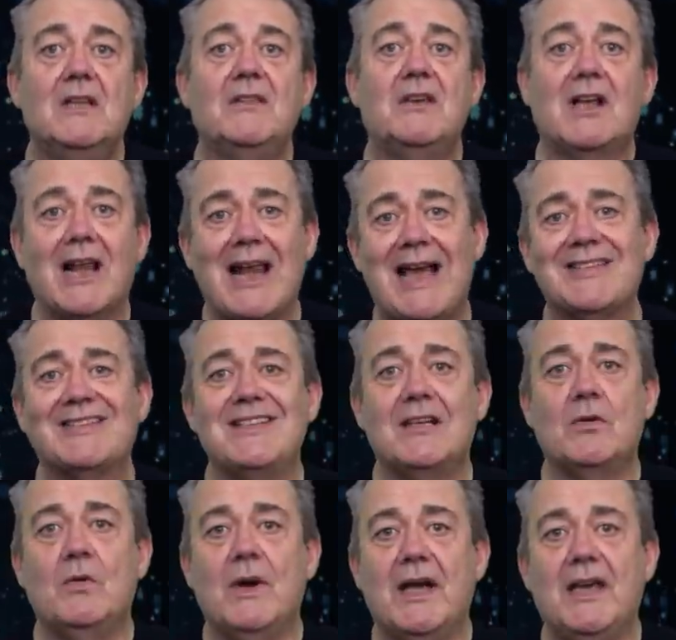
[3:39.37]
The
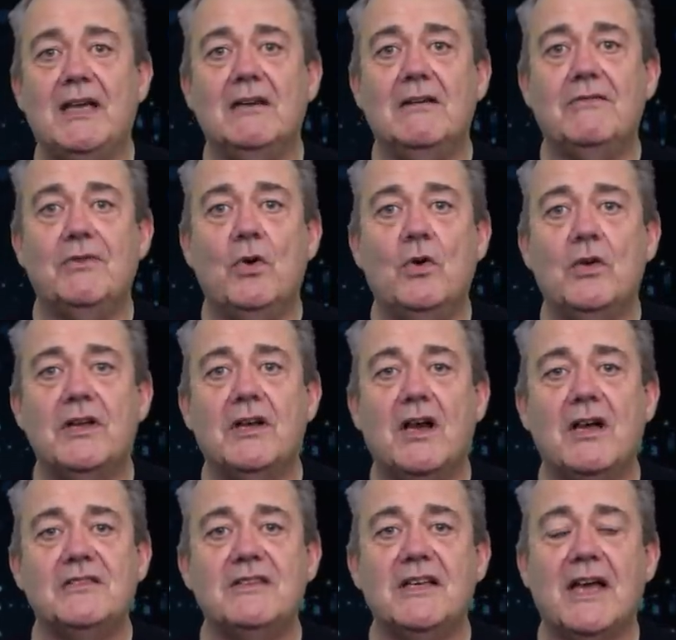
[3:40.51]
classic way of
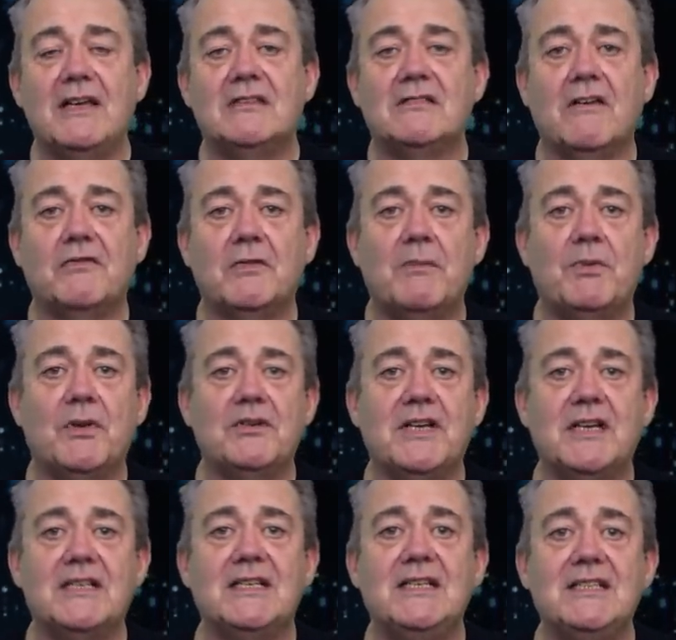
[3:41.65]
organising a software
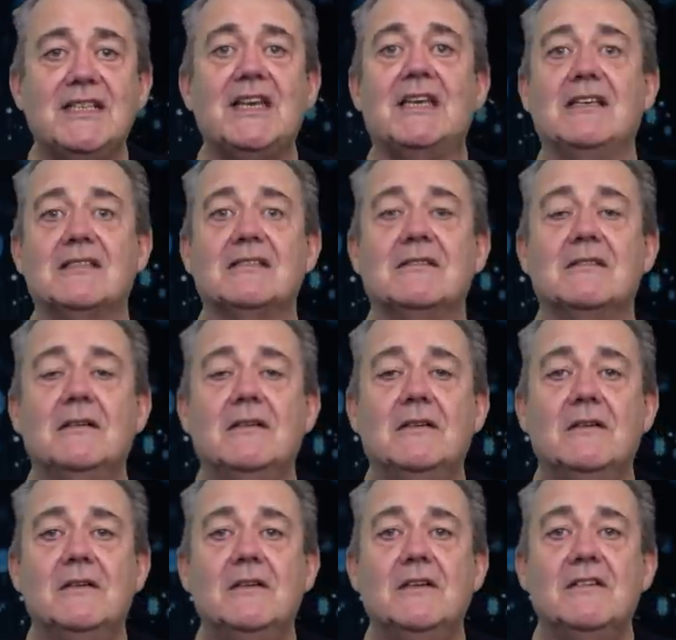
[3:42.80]
project is this.
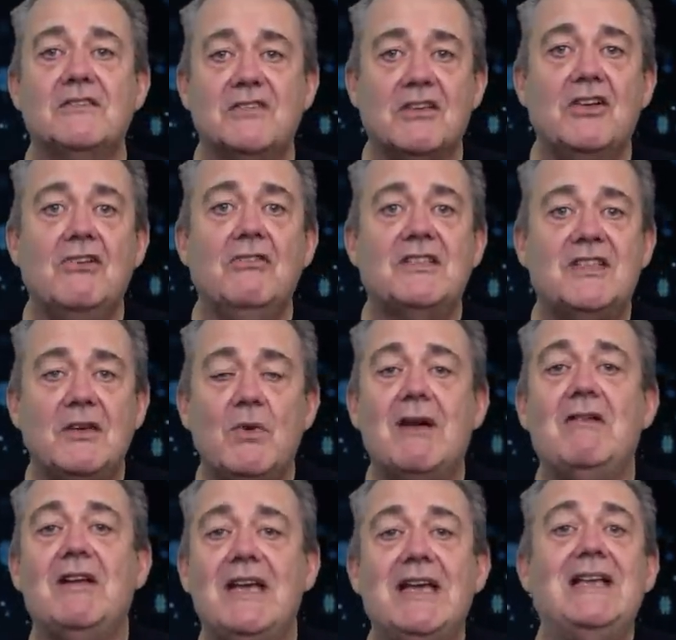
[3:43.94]
Security
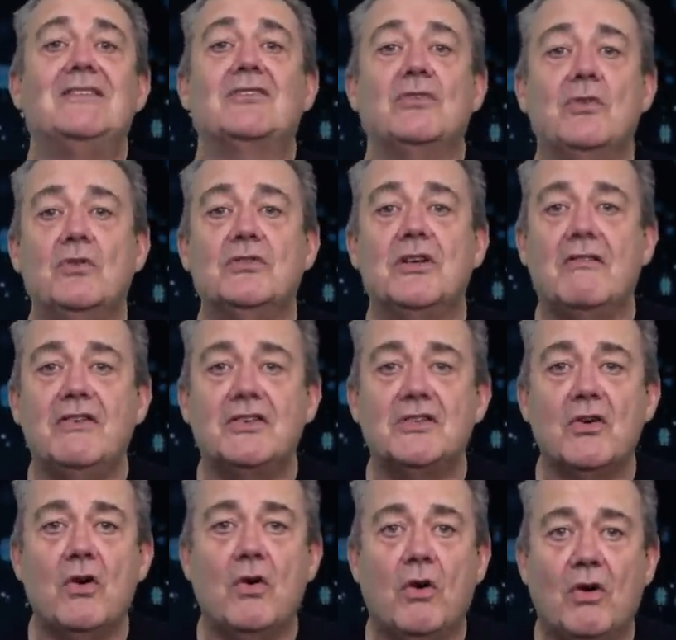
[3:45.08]
where it is thought of at
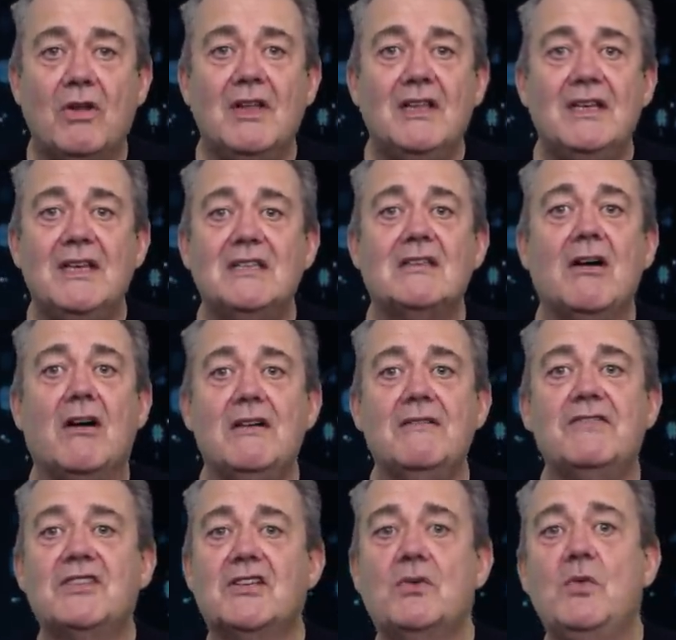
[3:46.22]
all is kind of
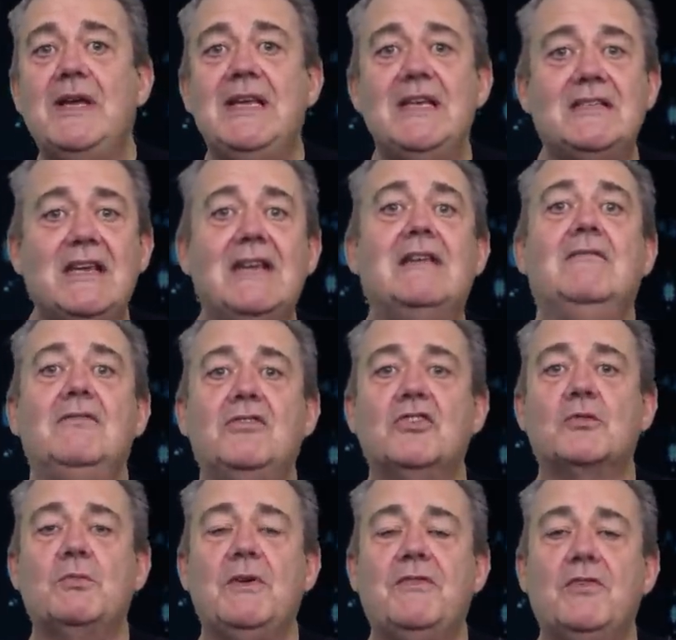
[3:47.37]
squeezed in
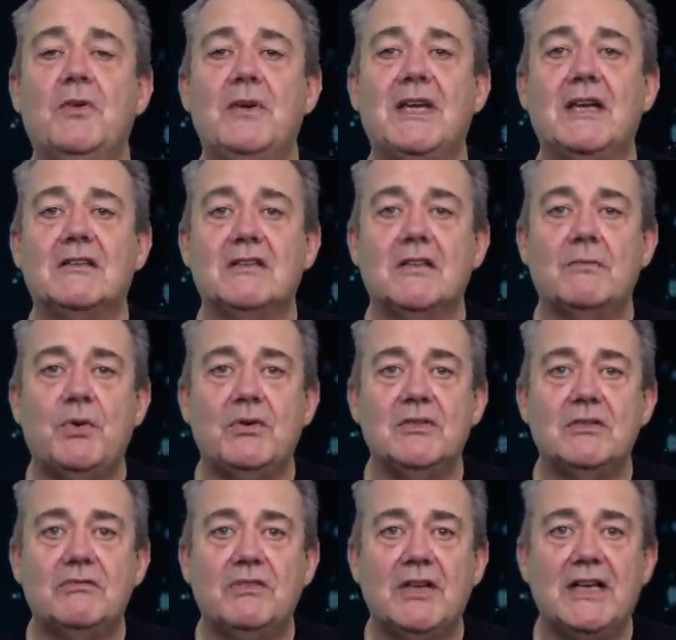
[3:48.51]
just before we get to the point
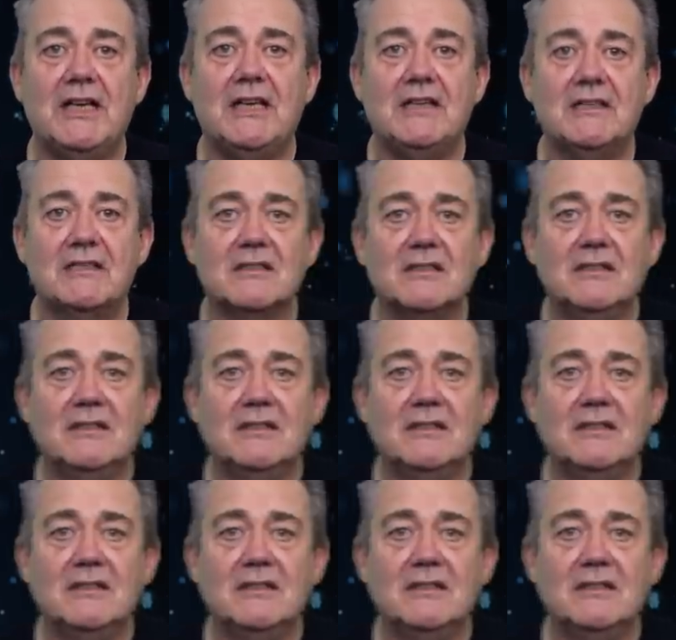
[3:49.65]
of release.